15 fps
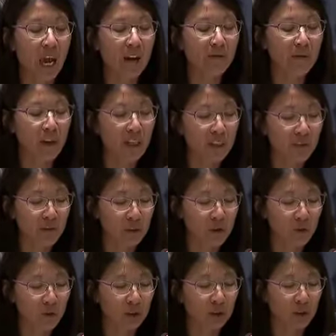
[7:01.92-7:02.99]
every
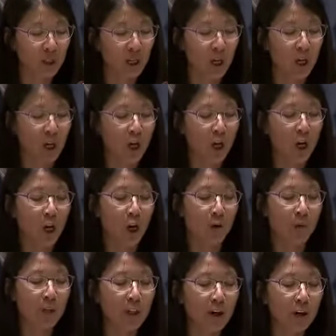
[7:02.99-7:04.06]
individual,
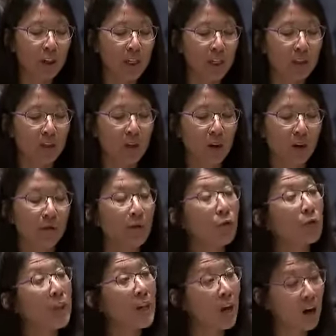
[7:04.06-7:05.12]
regardless of
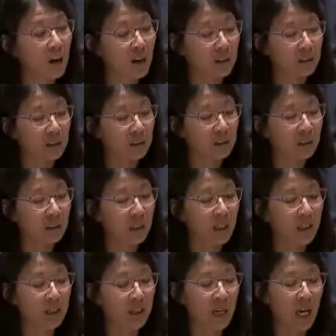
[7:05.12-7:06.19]
who they are,
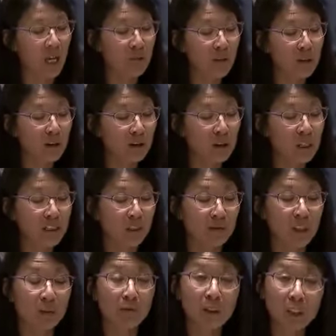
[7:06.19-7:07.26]
and regardless
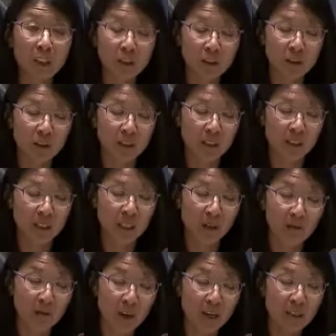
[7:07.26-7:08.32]
of their religion,
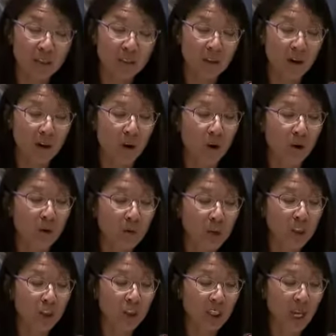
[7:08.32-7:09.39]
their race, or on
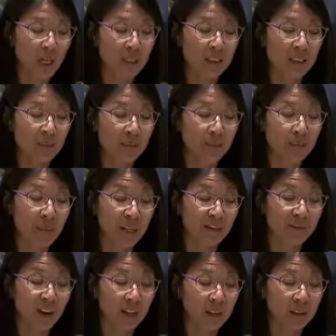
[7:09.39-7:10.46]
which side they may
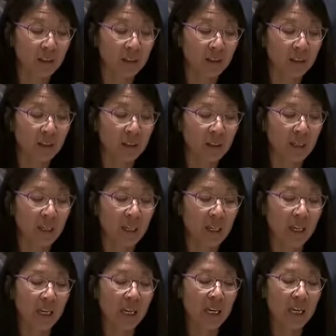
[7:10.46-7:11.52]
fight,
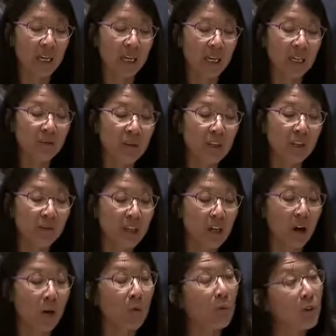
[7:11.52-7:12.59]
even if they
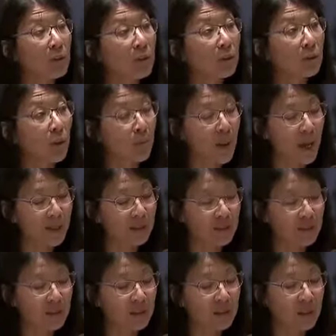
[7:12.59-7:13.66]
are wounded
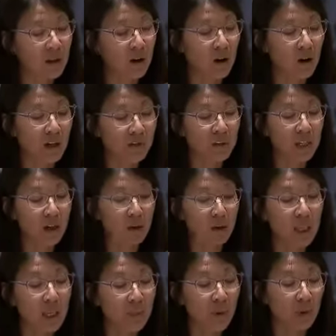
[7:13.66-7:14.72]
combatants or if they are
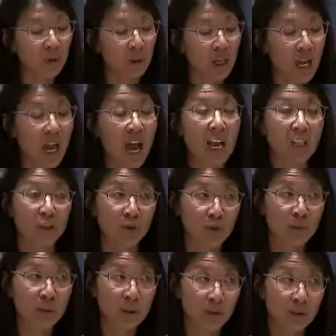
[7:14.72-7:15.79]
labeled as
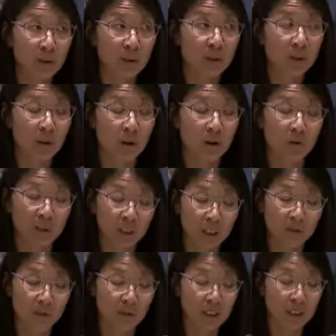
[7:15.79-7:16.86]
criminals or
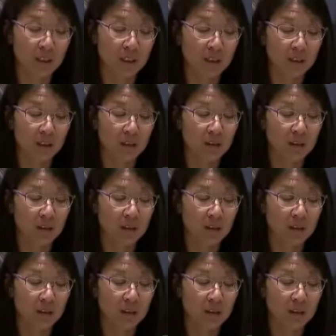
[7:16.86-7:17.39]
terrorists.